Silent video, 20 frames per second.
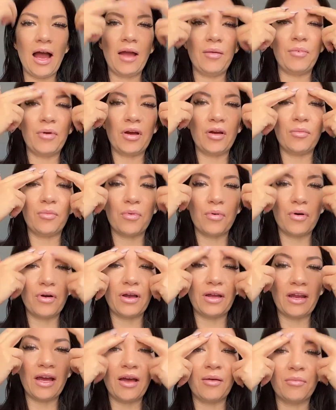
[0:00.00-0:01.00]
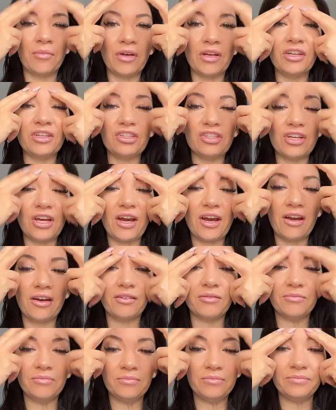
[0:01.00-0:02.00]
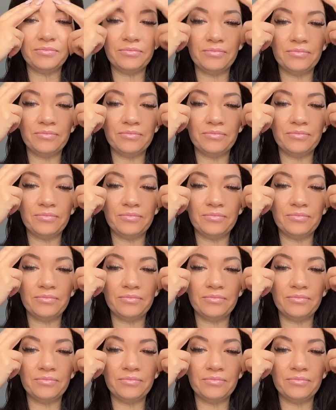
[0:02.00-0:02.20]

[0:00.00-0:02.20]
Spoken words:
Eyebrow point, I'm going to share.